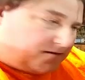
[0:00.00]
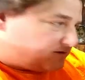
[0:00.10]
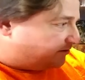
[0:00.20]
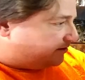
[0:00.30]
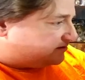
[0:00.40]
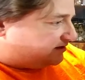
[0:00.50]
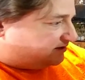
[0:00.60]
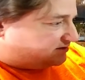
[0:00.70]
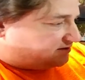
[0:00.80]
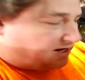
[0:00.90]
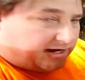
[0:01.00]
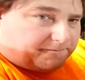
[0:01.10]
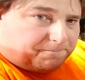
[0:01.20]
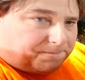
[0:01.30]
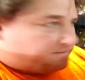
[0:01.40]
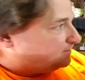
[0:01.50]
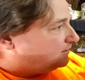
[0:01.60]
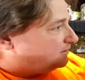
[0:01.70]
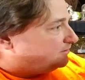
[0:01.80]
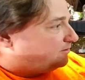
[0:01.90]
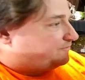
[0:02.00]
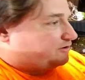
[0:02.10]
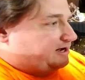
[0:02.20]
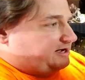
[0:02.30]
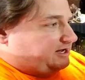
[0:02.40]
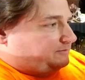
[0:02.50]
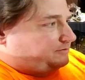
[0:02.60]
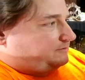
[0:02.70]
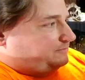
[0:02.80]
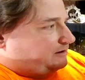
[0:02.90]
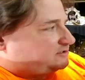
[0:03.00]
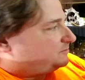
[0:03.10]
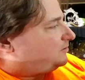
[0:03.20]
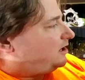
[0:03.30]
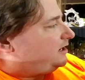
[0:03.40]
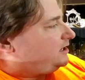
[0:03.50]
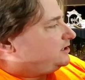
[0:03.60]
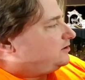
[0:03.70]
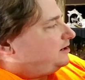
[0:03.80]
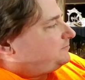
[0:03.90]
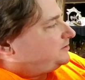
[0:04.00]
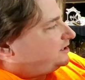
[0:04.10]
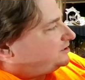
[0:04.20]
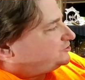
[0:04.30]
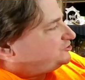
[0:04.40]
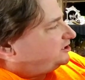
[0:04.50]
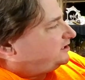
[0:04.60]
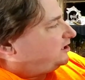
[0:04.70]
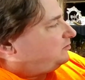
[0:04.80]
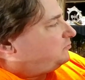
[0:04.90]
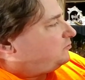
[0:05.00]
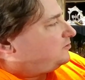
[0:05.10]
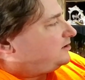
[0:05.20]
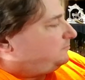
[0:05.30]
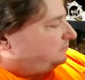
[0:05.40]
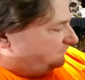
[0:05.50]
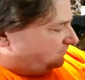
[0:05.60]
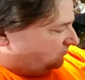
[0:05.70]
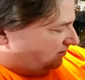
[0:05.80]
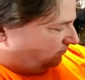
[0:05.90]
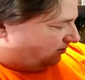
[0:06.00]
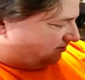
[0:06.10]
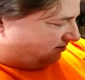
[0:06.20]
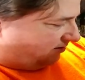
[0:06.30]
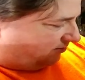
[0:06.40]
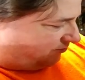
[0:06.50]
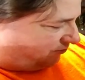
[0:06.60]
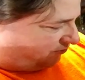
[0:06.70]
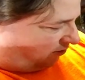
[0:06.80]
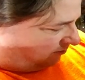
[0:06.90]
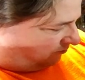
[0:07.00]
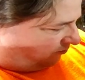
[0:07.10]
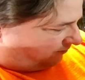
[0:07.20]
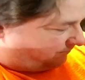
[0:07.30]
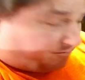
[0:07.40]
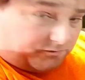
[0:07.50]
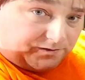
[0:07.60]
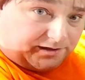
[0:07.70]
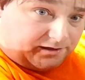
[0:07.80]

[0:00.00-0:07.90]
So here's the inside. You have your 8 amp power supply, your MKS Gen L board, I believe someone said it was. There's your daughter board for the